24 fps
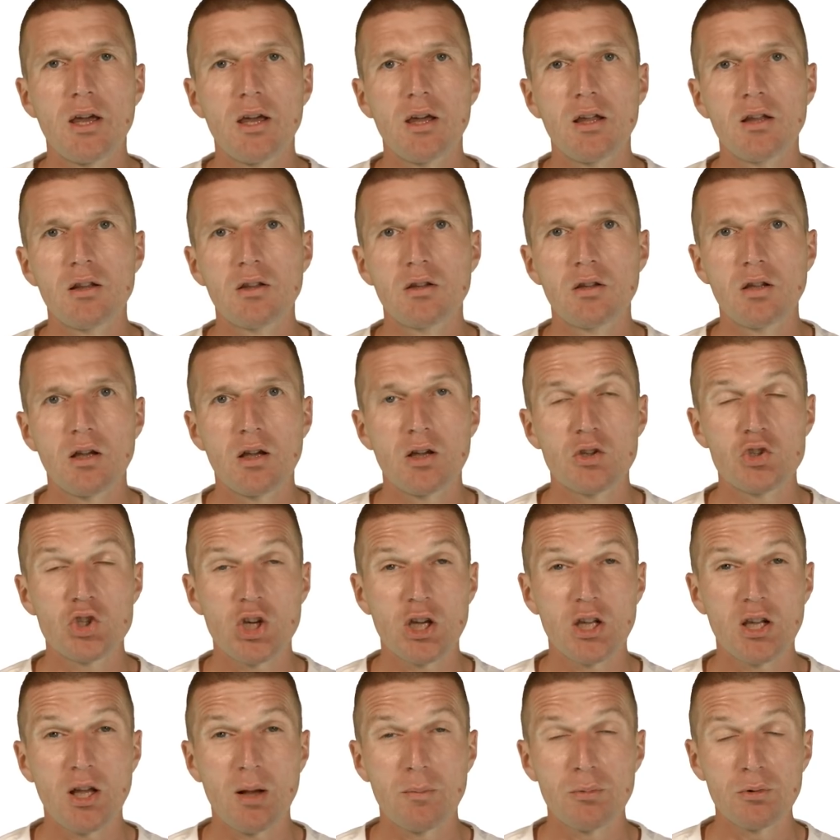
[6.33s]
and
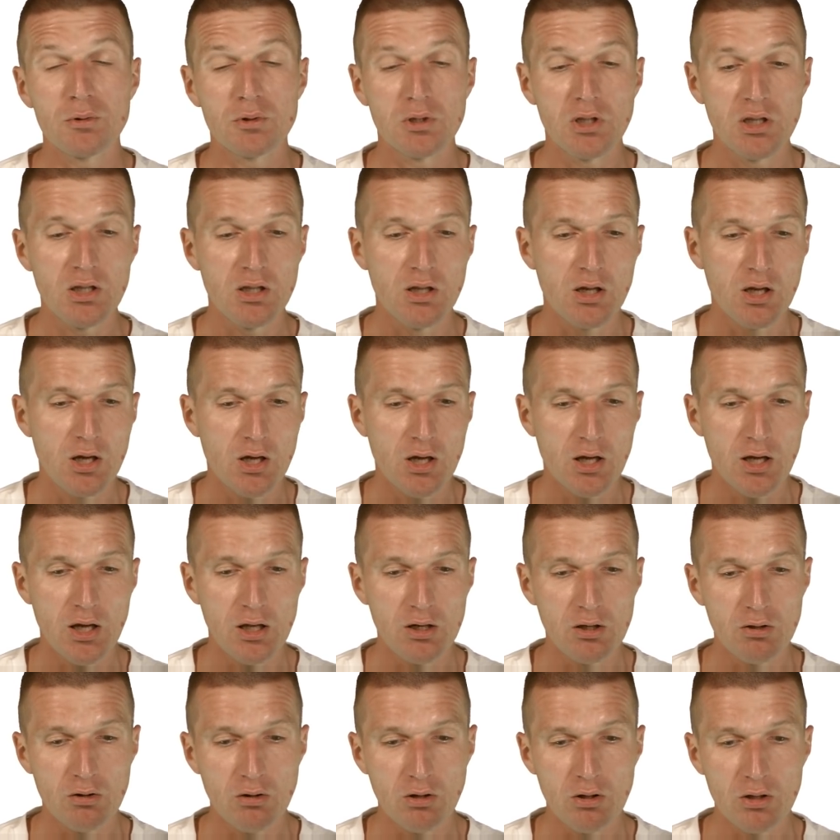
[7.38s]
JWT.
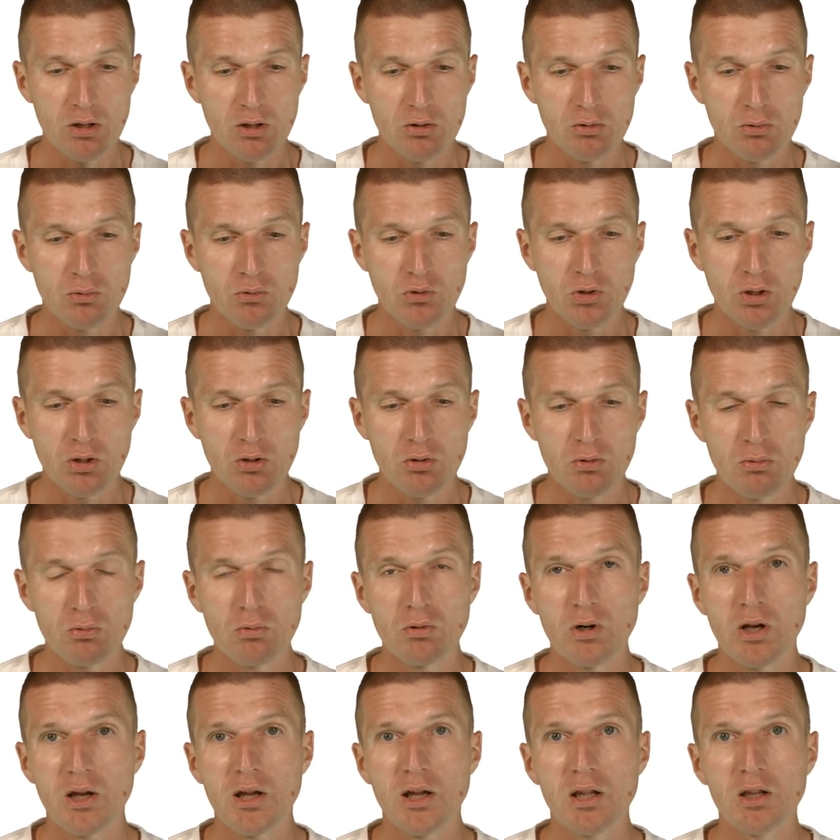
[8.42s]
And in order to
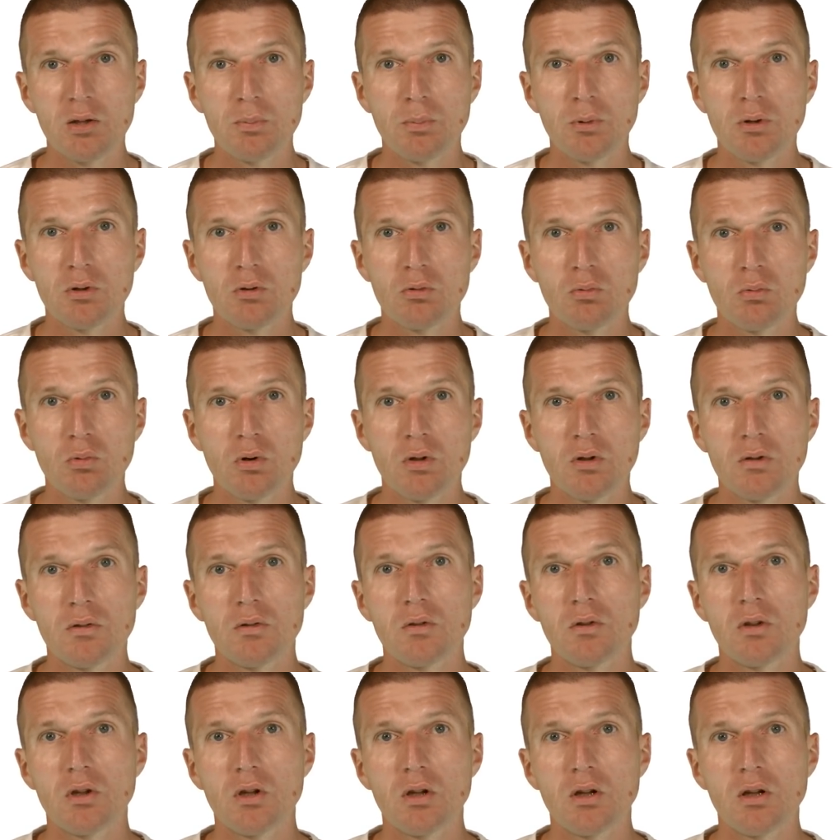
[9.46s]
secure an endpoint
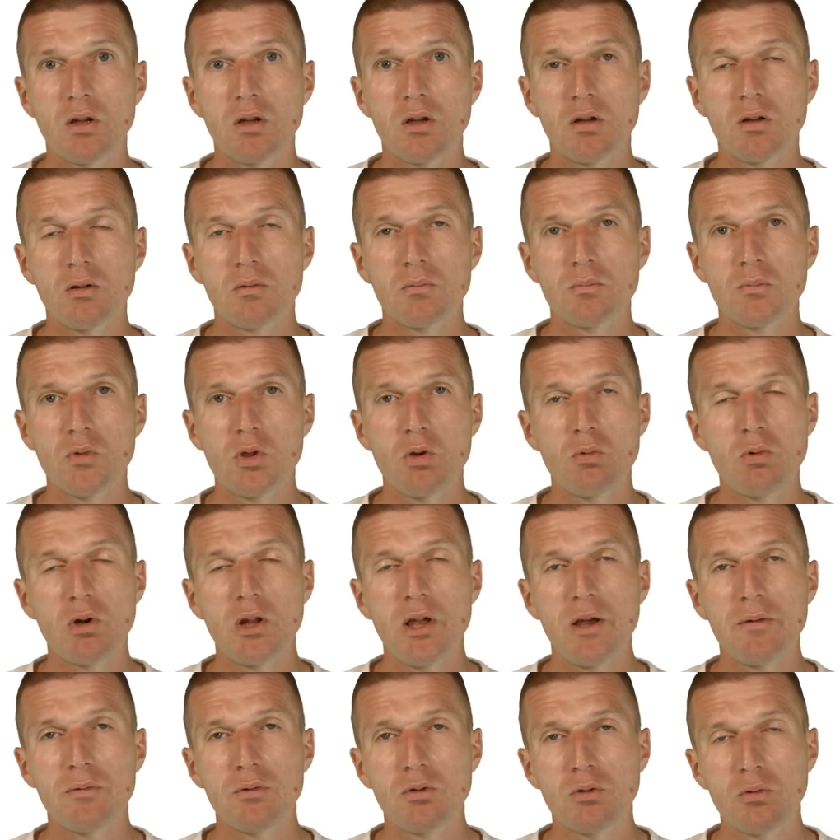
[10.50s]
with, you
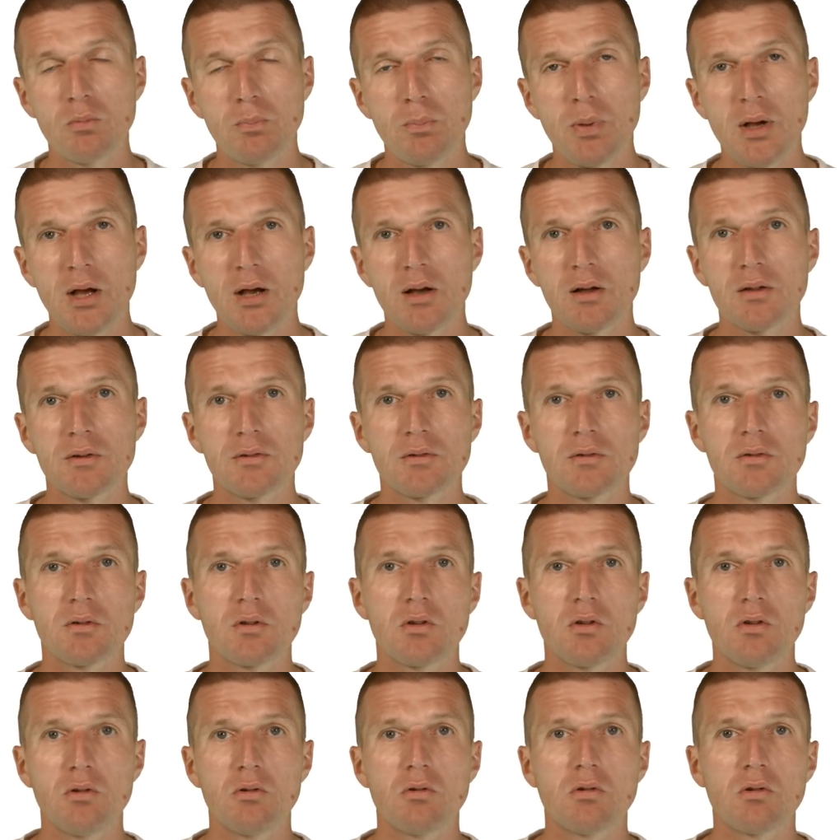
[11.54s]
will have to pass
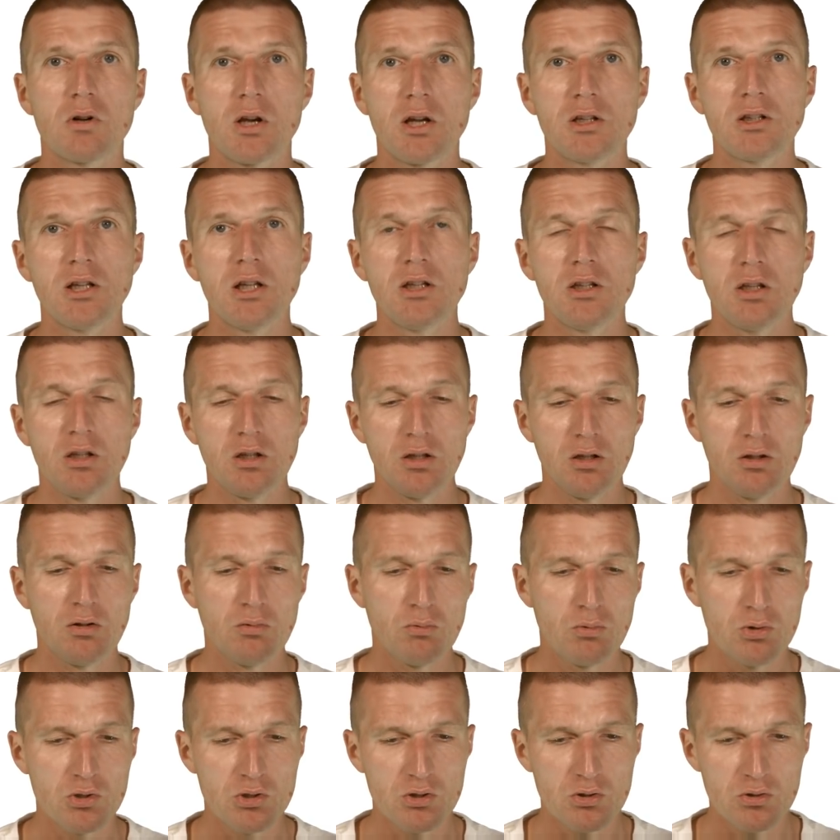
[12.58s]
your
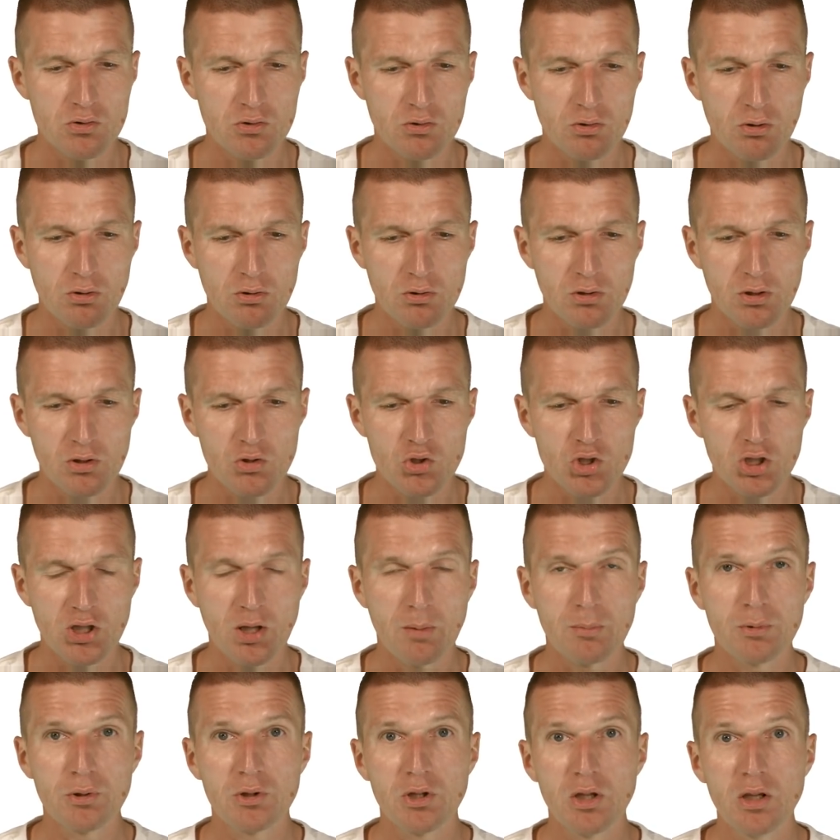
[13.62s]
identity, which is stored in
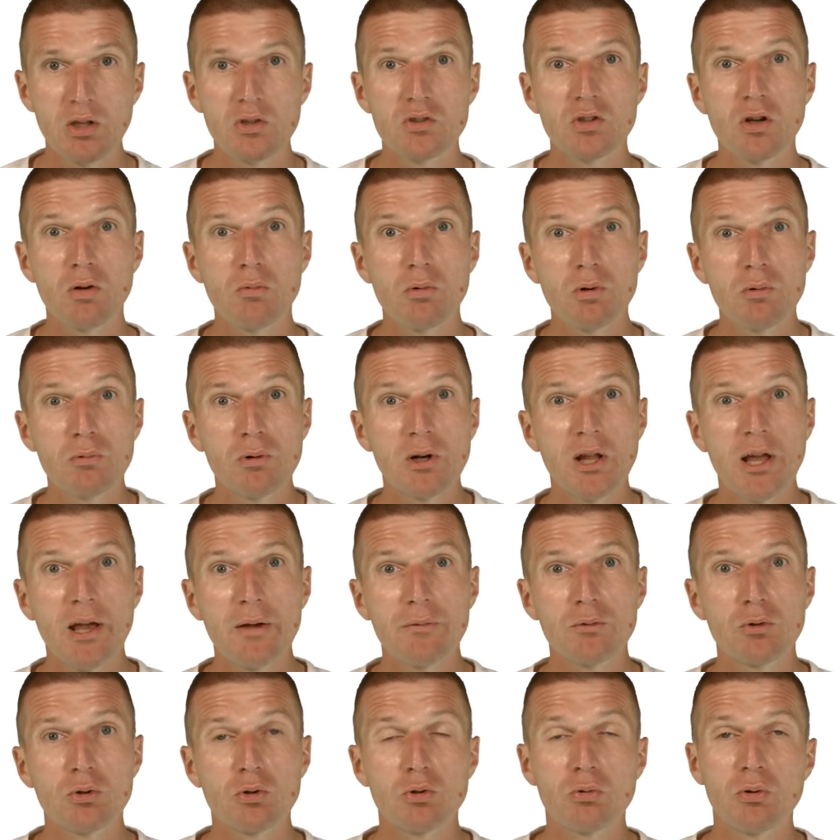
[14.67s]
JWT. So we will
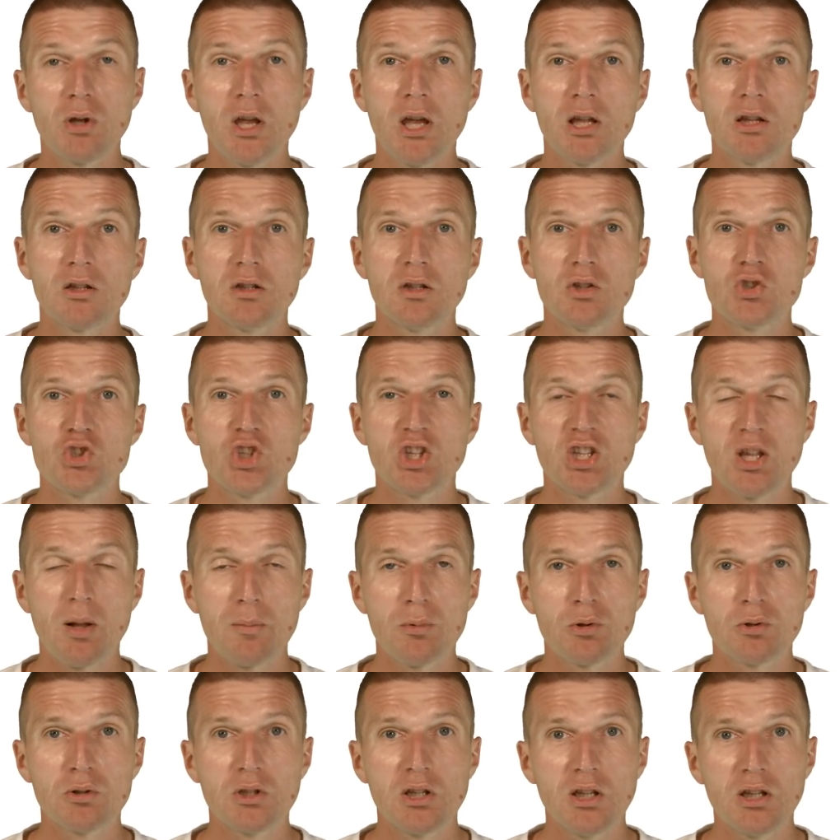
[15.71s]
have to create the
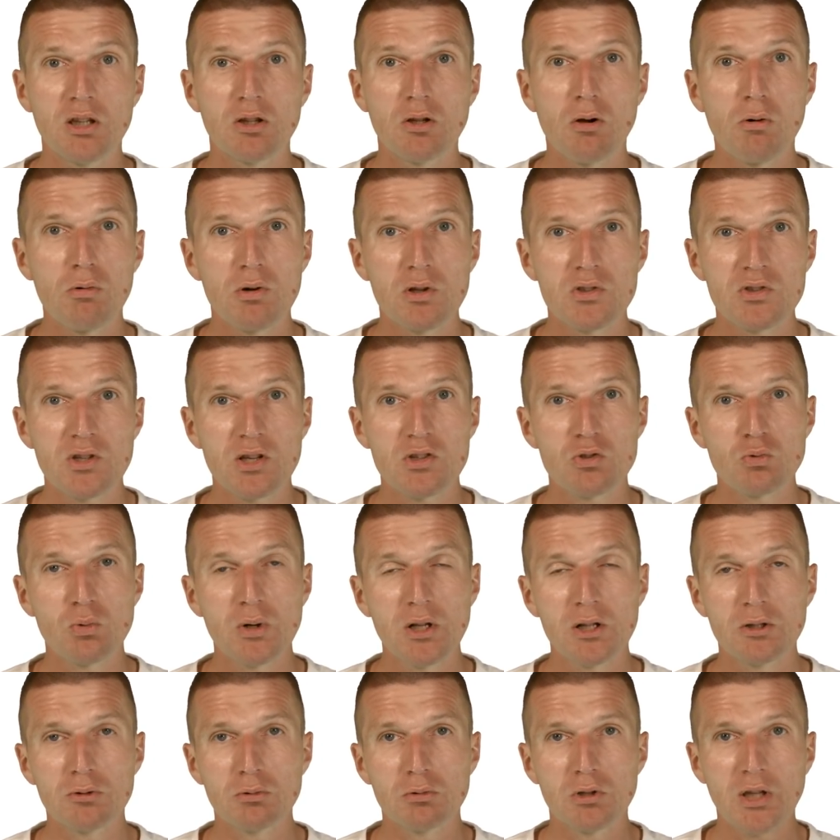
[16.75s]
JWT tokens as
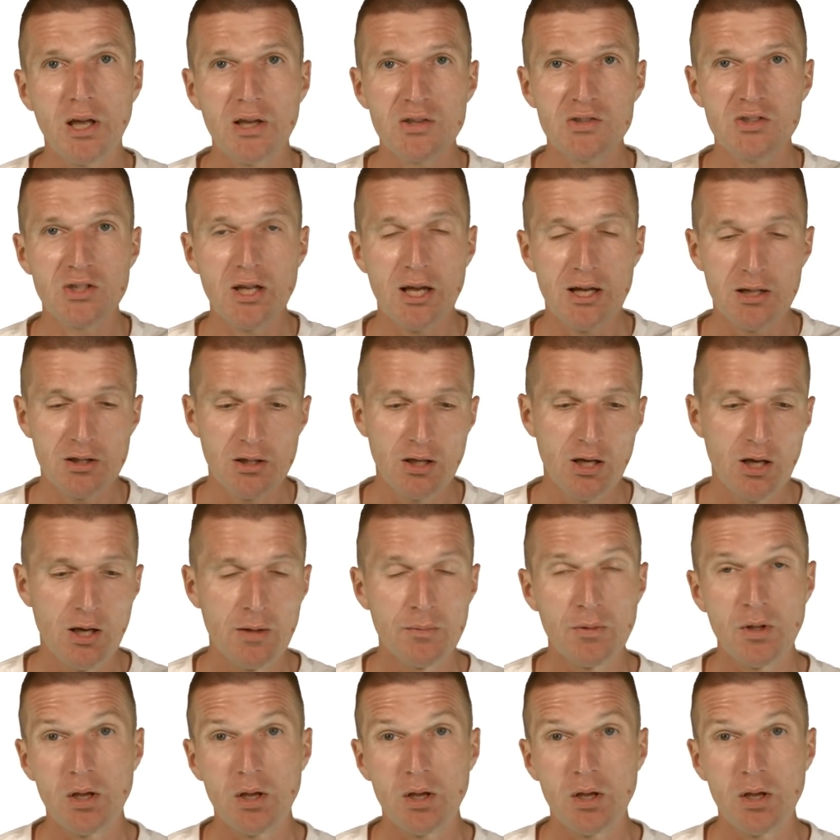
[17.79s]
well to test that.